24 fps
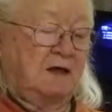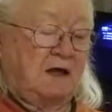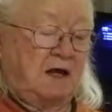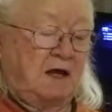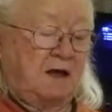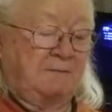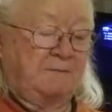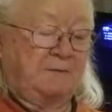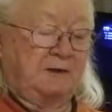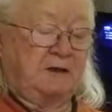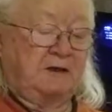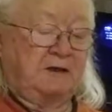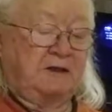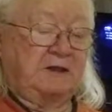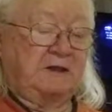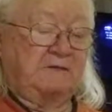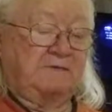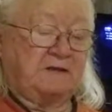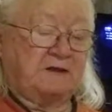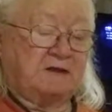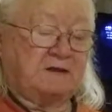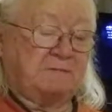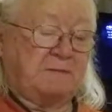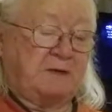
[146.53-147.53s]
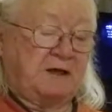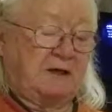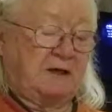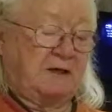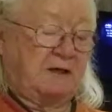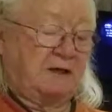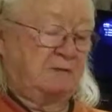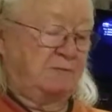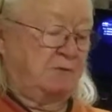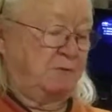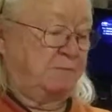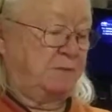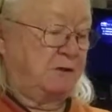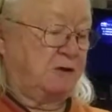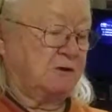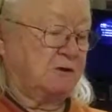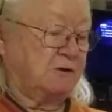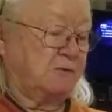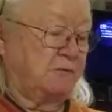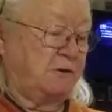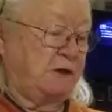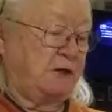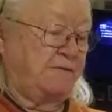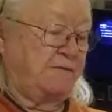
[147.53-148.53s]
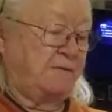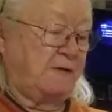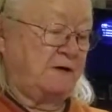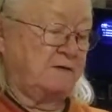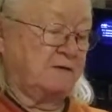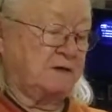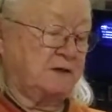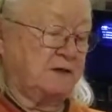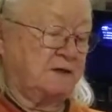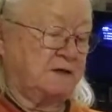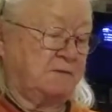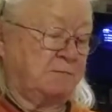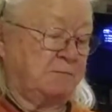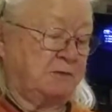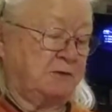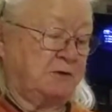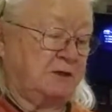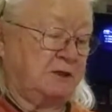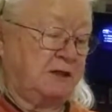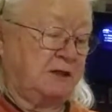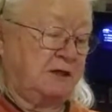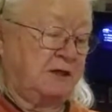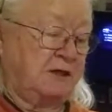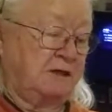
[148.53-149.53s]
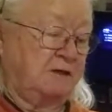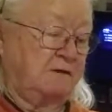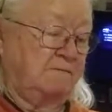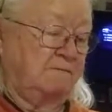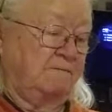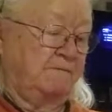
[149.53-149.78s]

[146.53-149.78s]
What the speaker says: I believe this paid him about 25 cents per day.